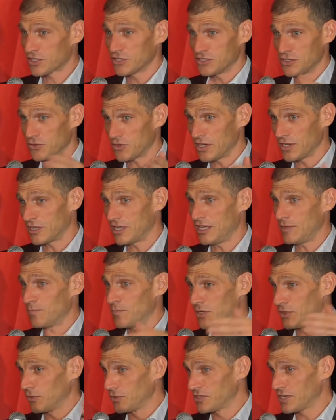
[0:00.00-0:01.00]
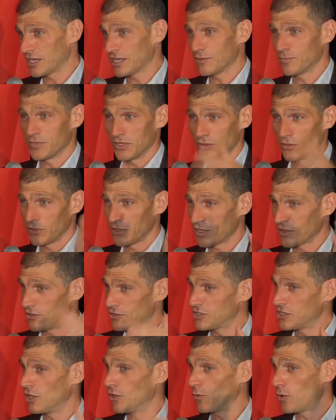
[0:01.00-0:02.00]
because you can keep building and building.
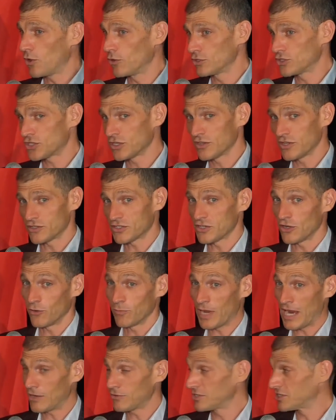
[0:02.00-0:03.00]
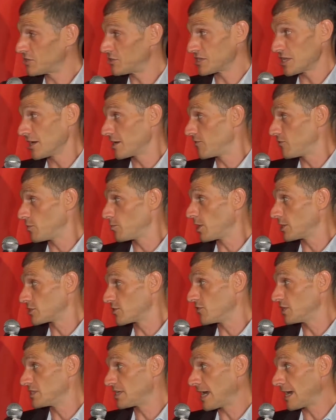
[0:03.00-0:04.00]
There's no ocean, there's no mountains, there's not even much
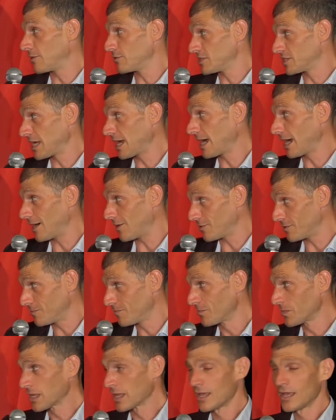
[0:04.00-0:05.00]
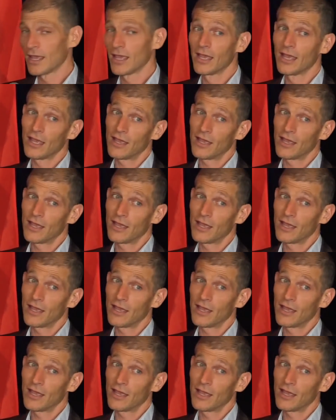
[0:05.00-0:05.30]
of a downtown.